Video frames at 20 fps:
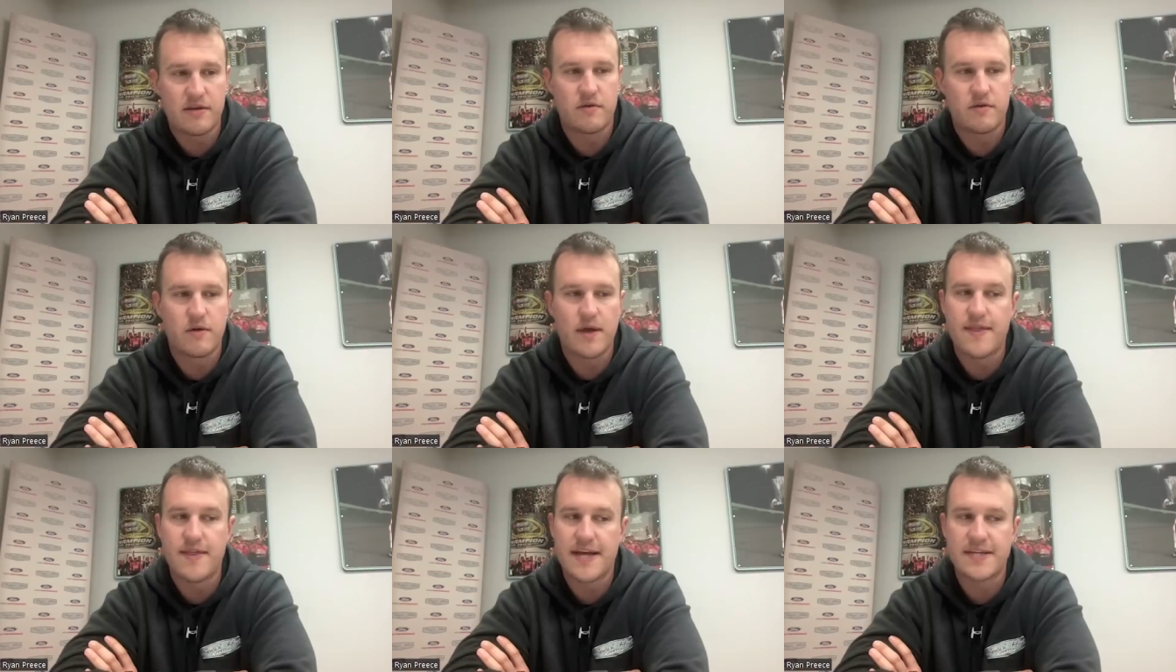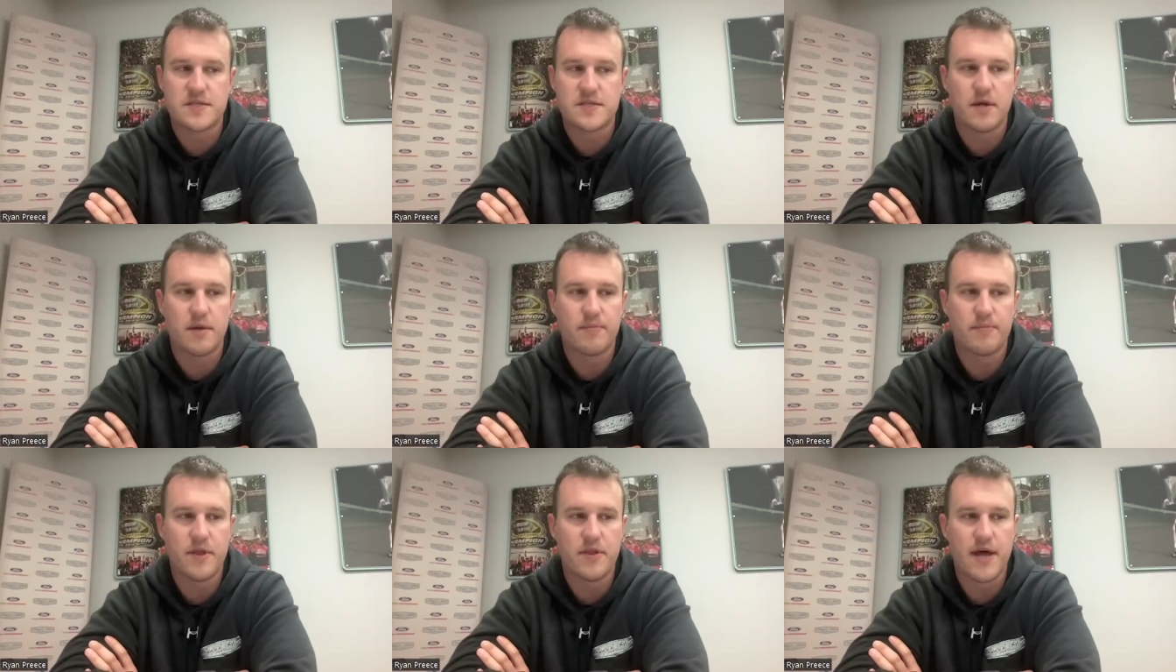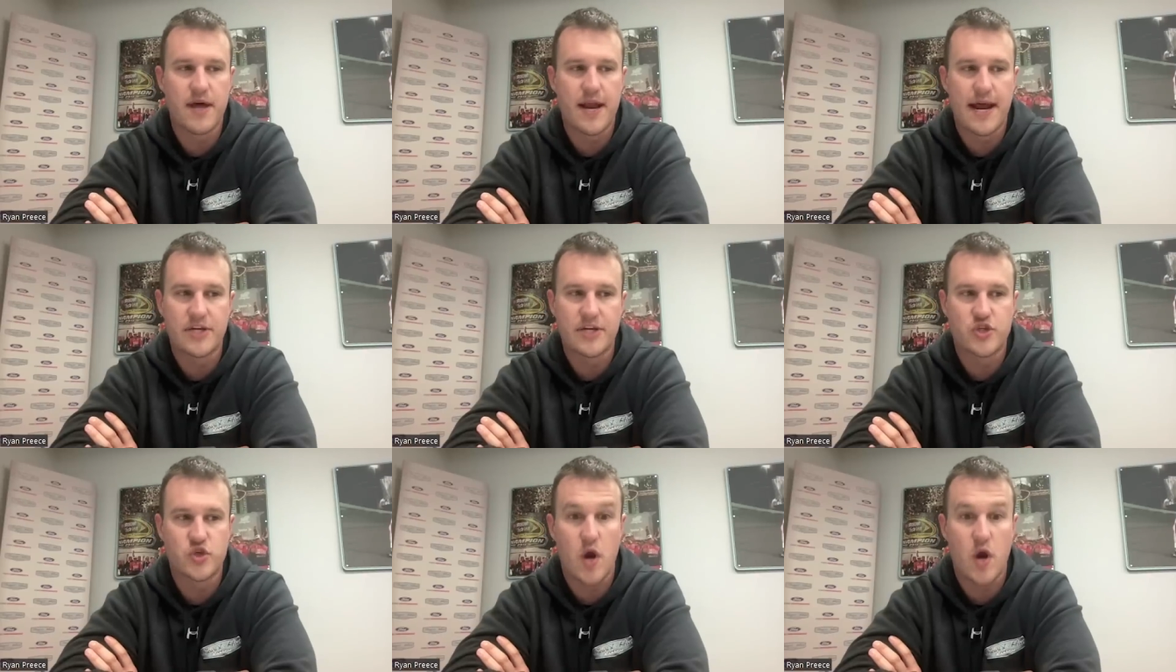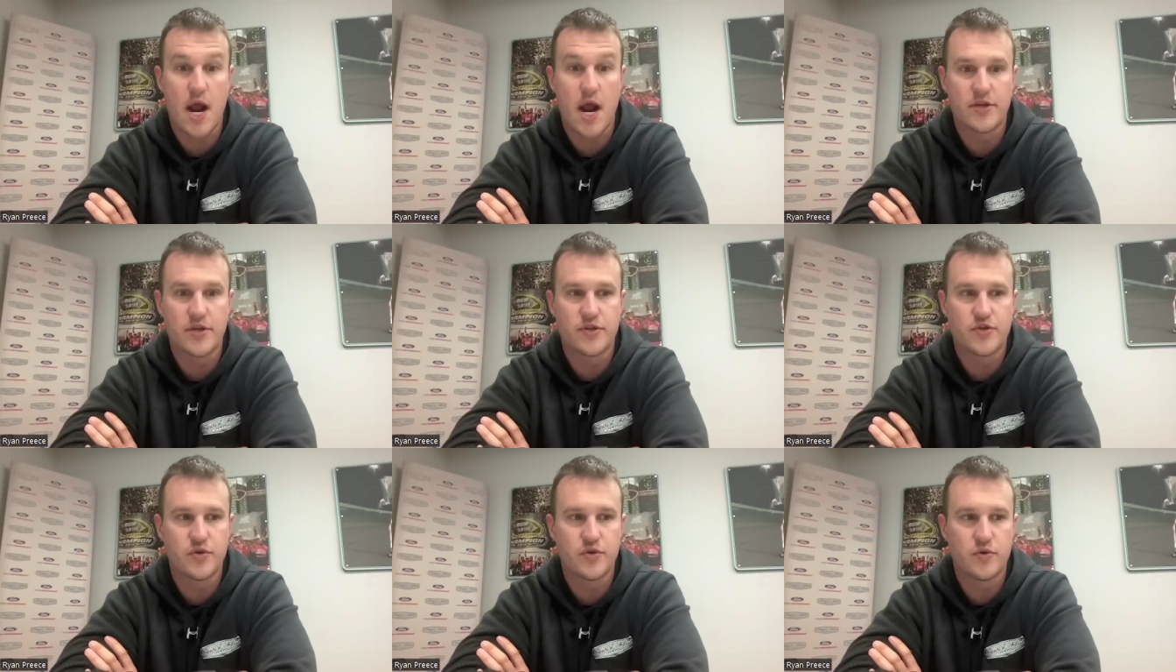and that's something that i try
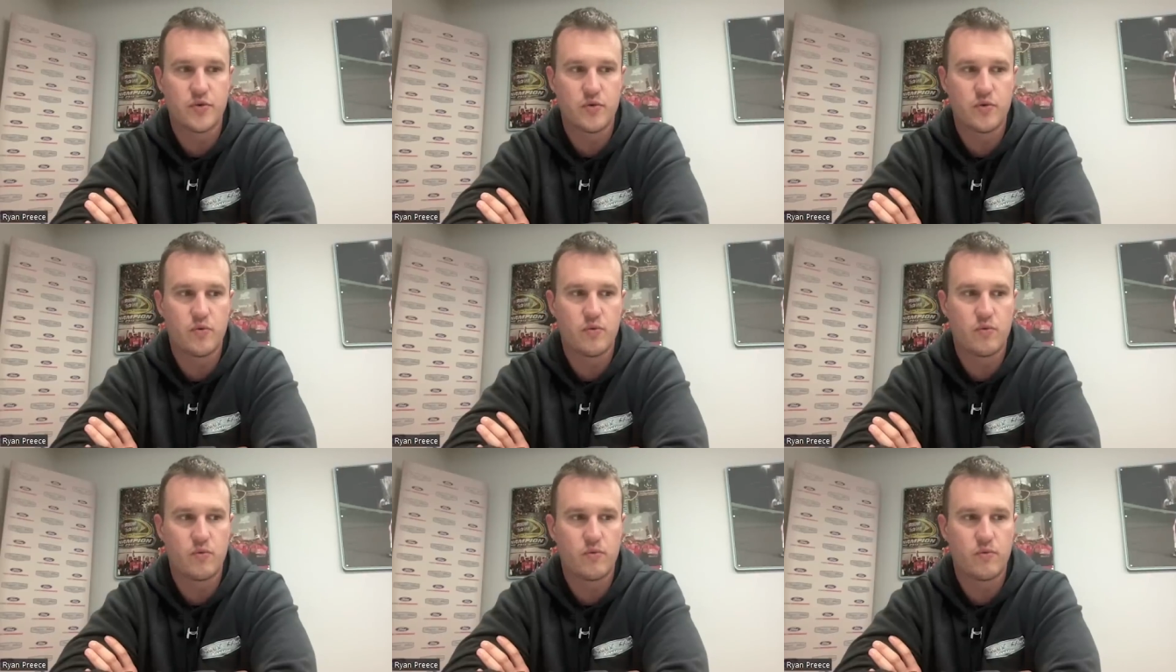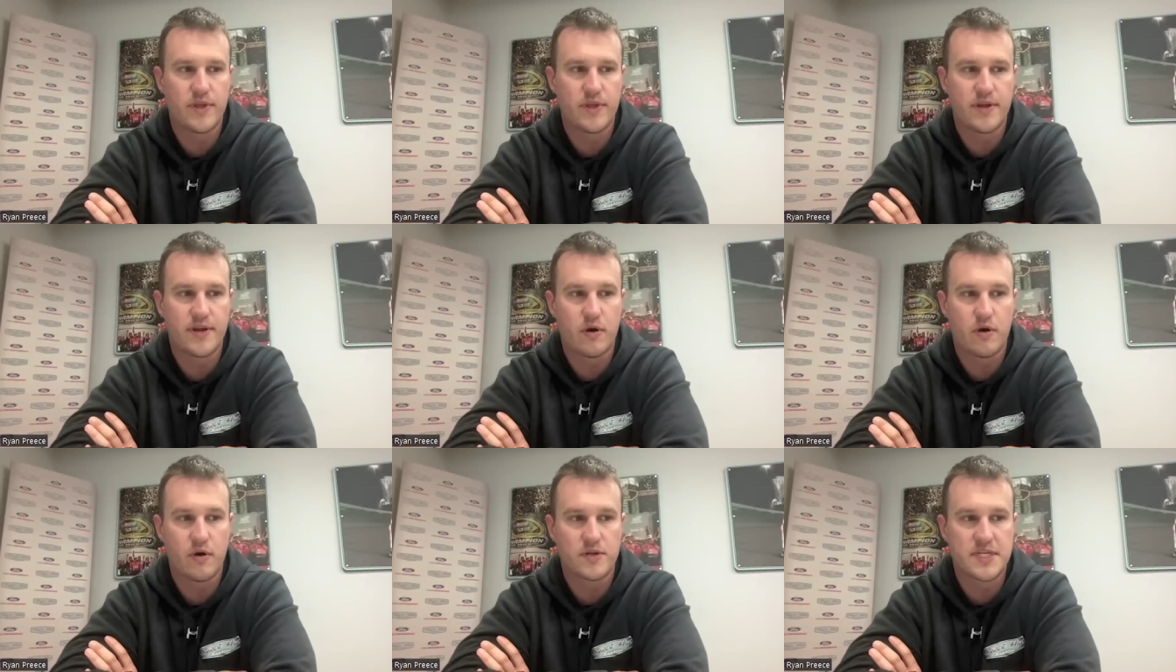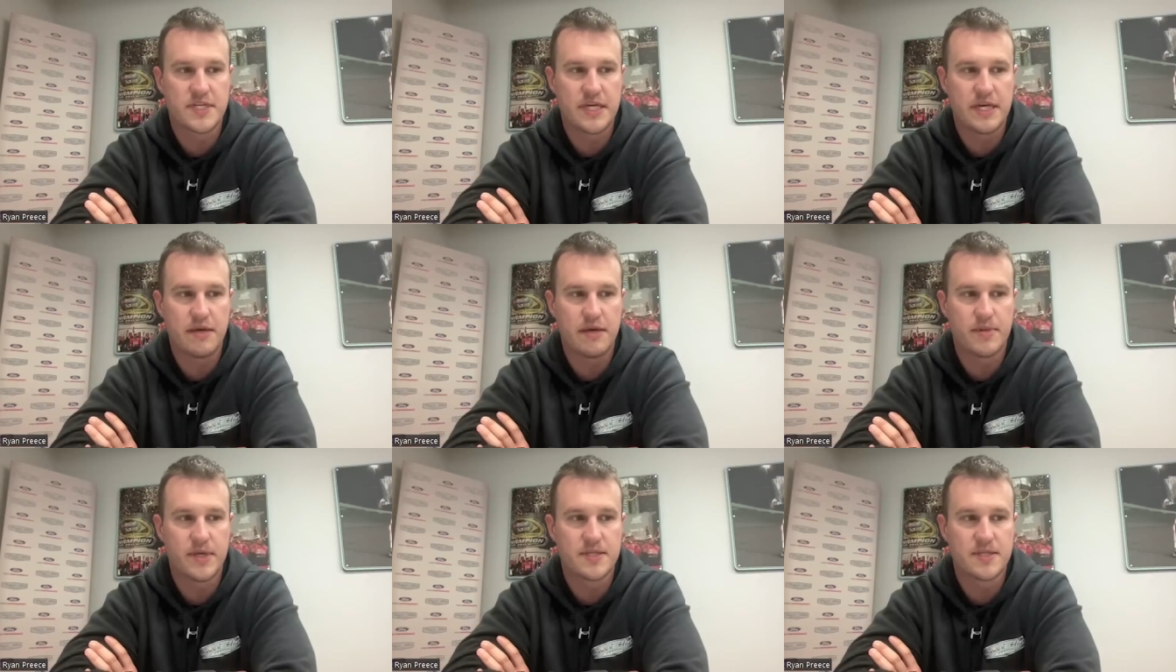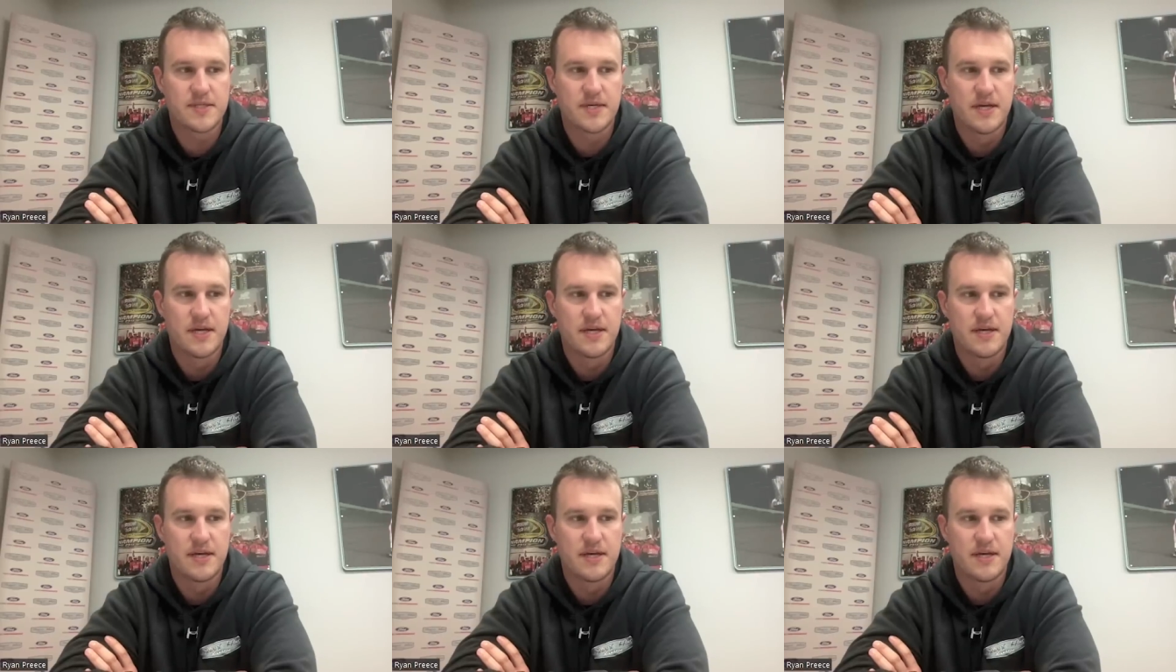to do within our team is